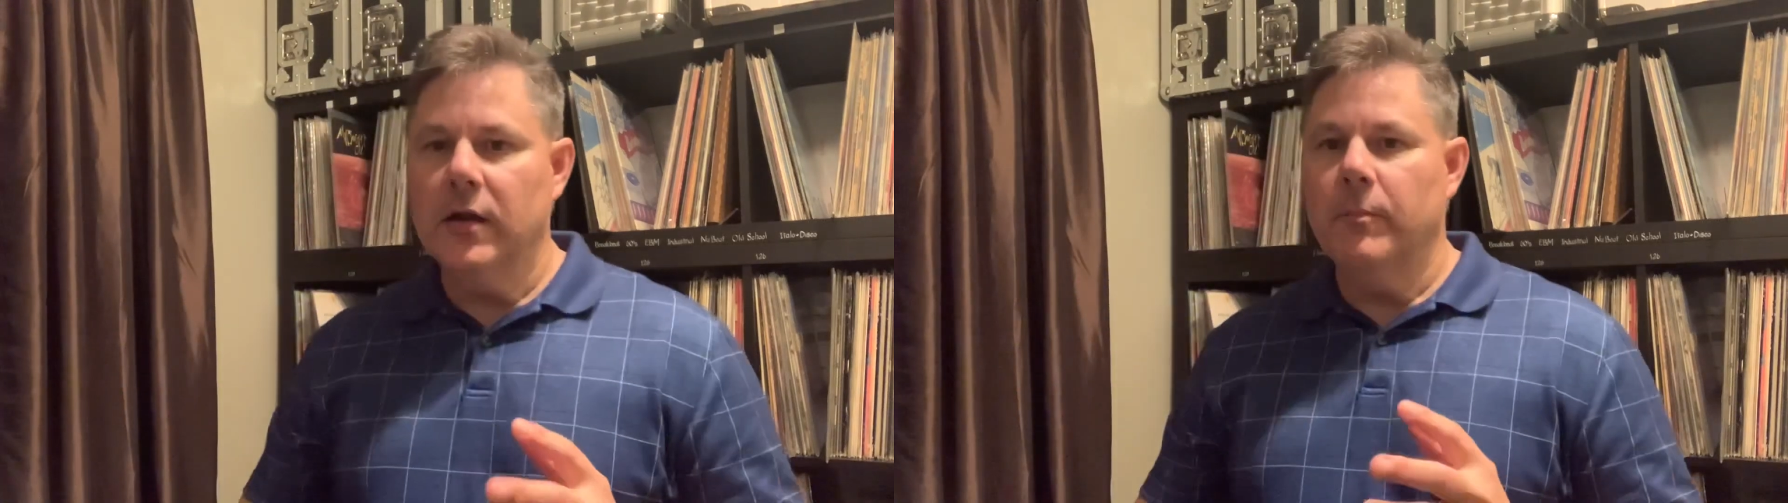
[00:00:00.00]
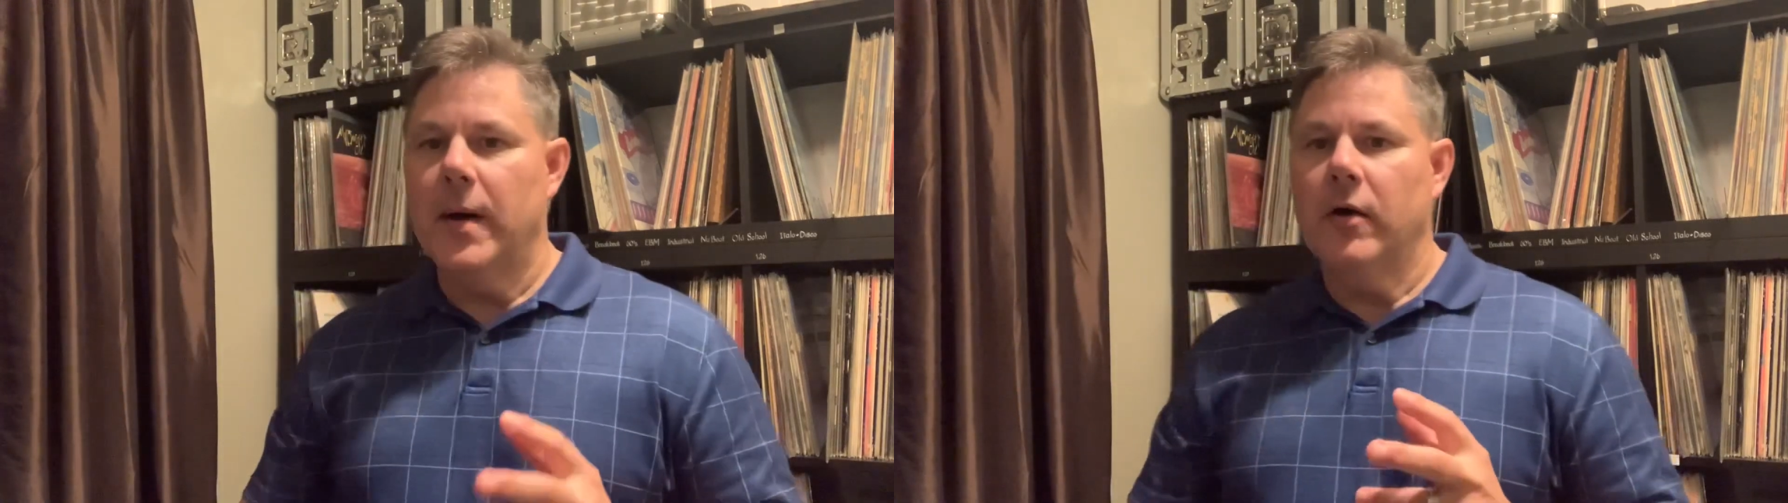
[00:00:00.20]

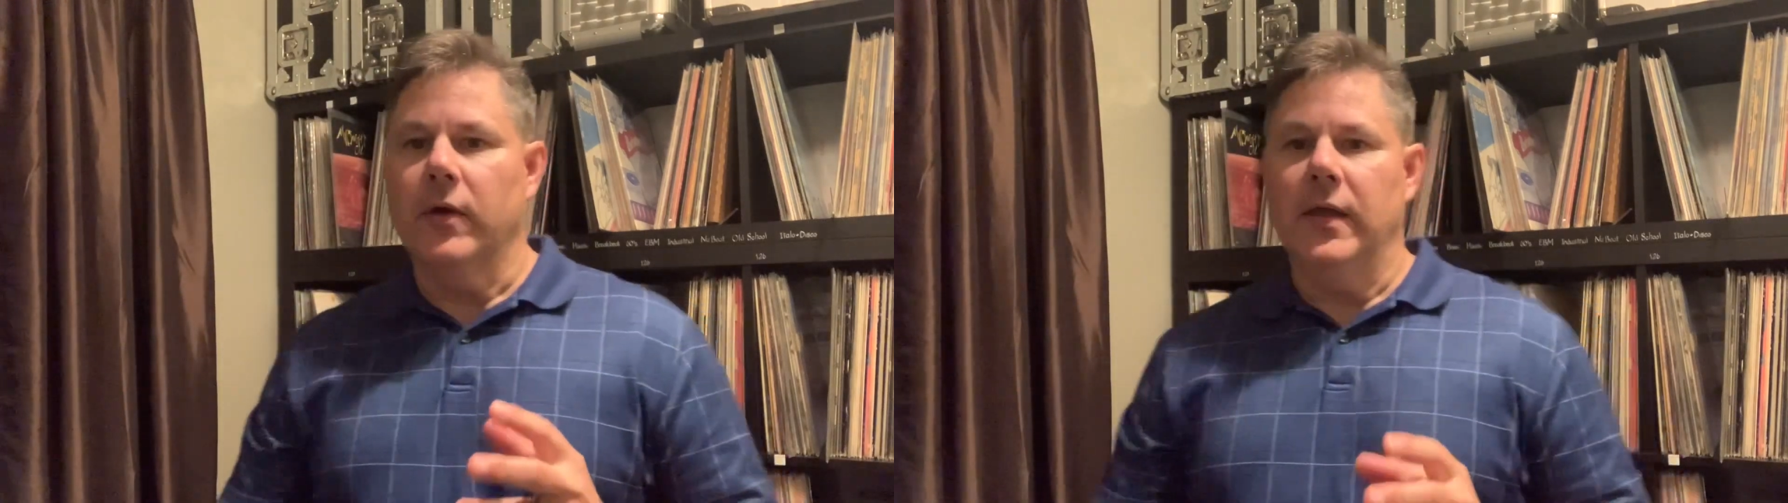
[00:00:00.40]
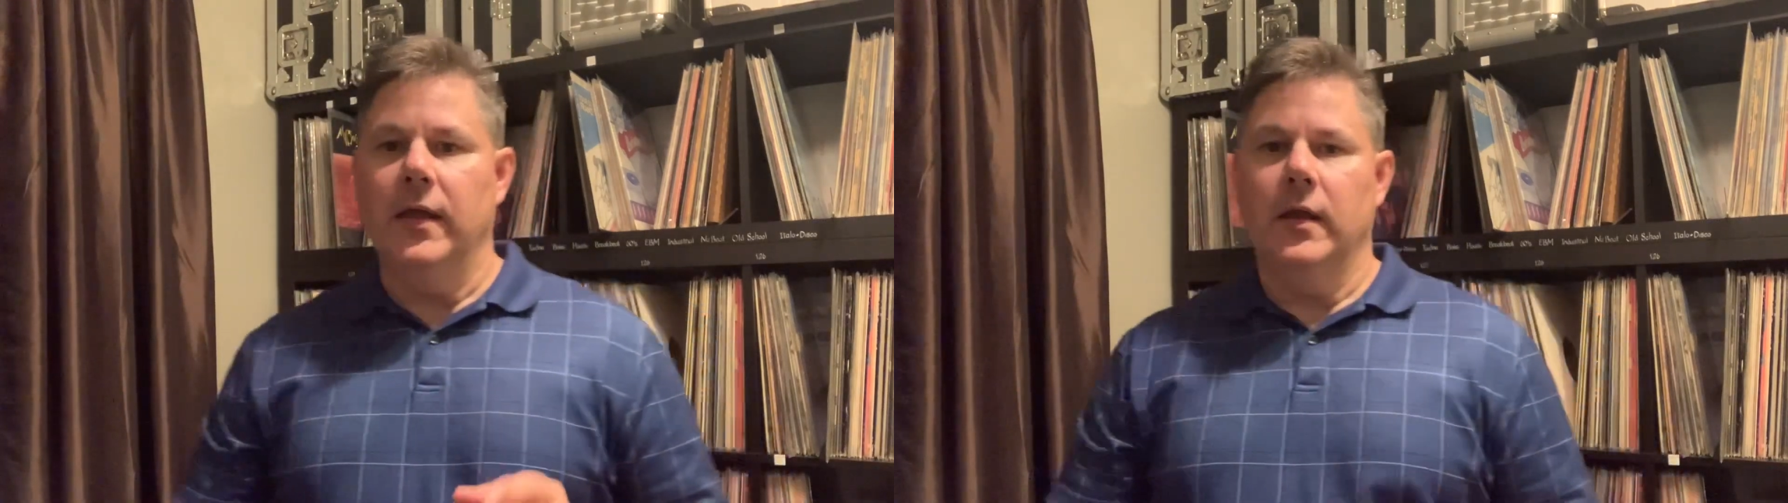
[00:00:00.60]

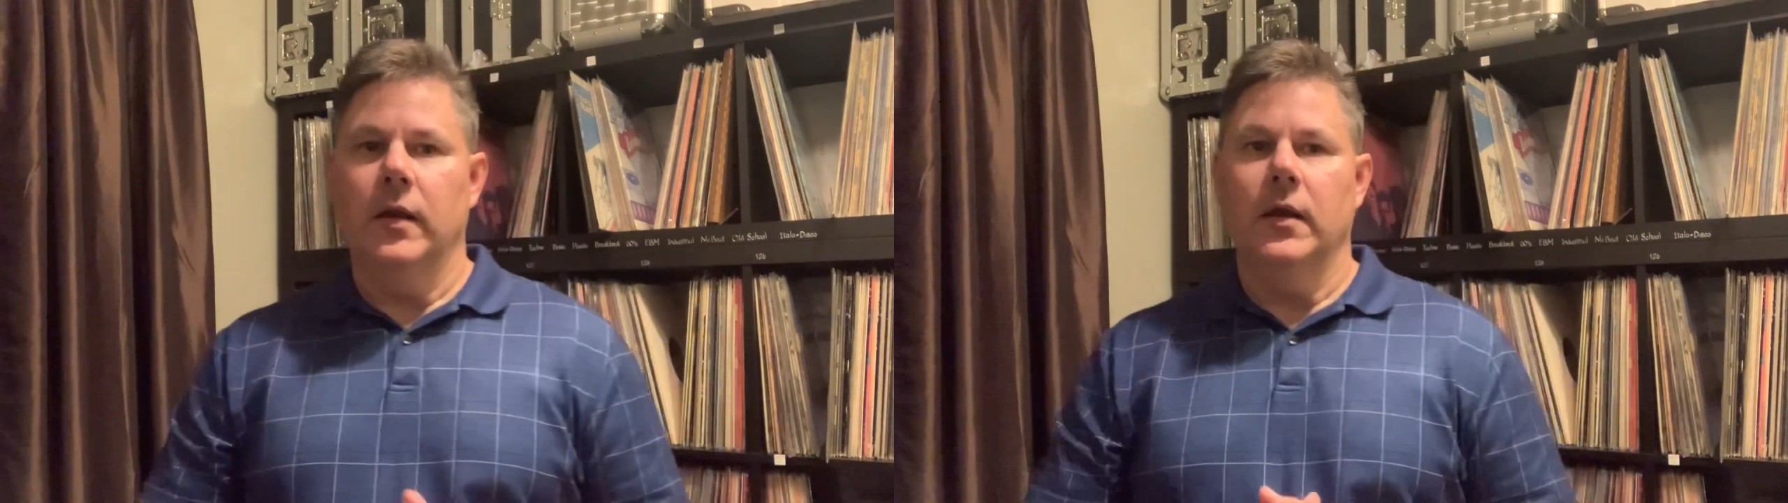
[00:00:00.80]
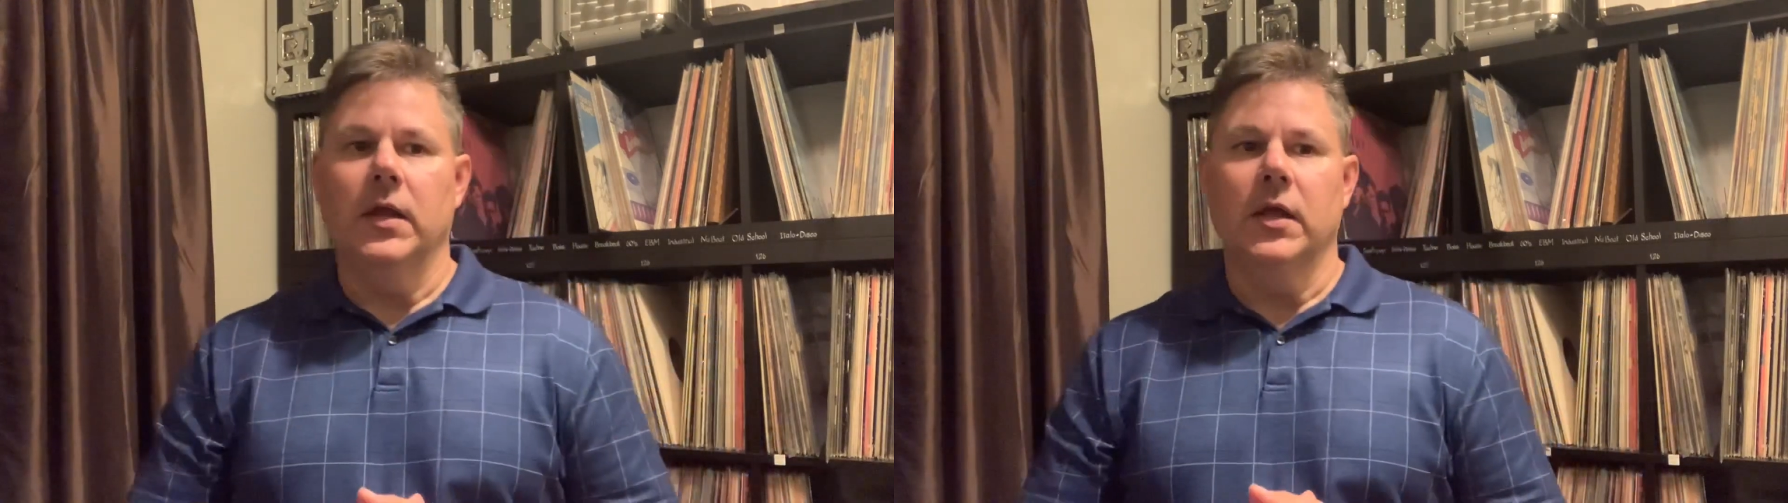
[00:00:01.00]
about
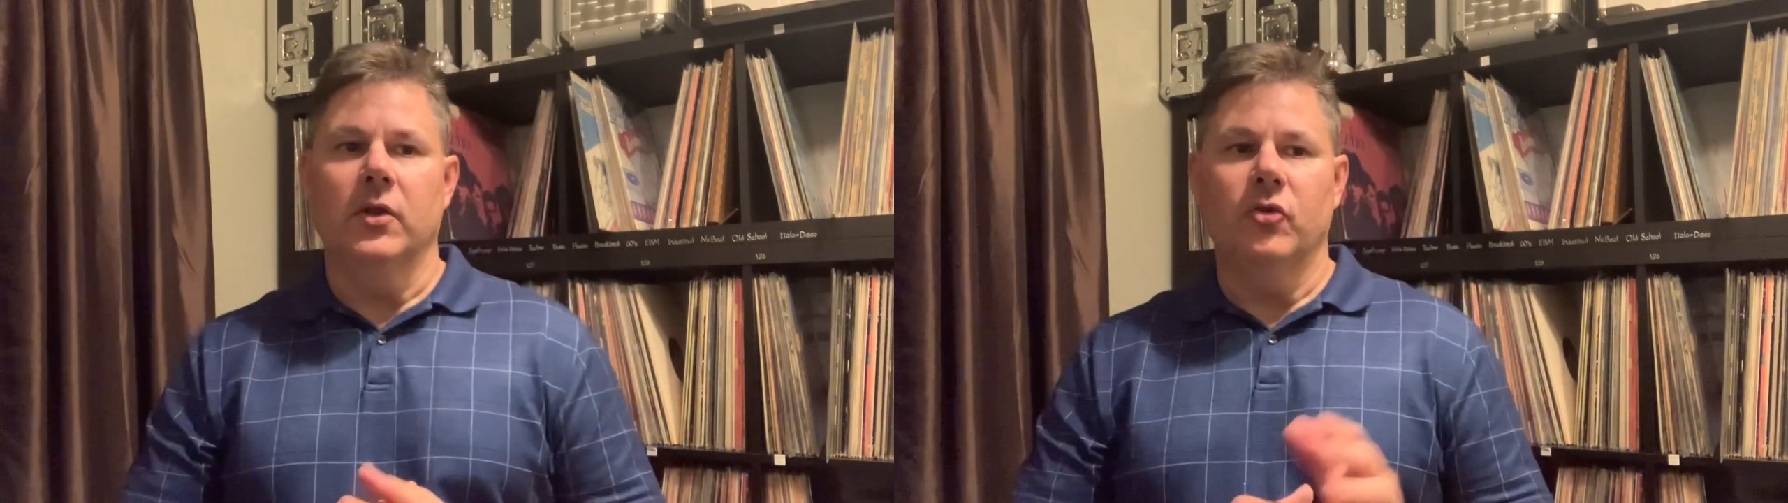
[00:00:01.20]
getting the